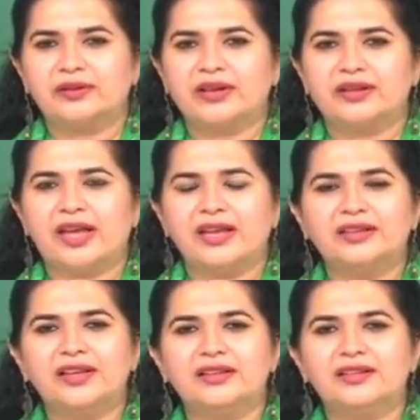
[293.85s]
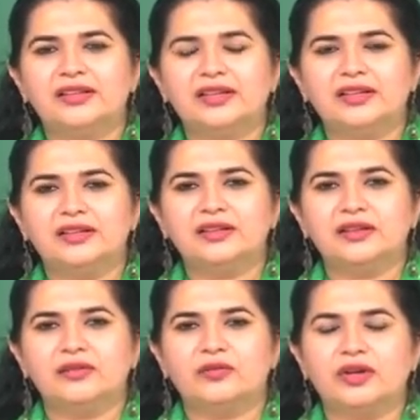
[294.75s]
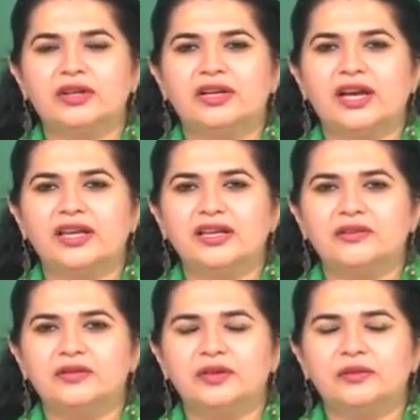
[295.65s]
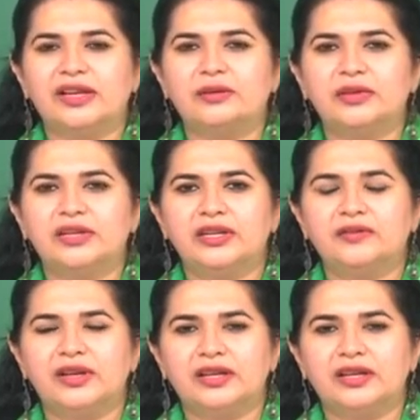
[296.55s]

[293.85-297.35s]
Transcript: The idea is that again, for a naive, well-meaning,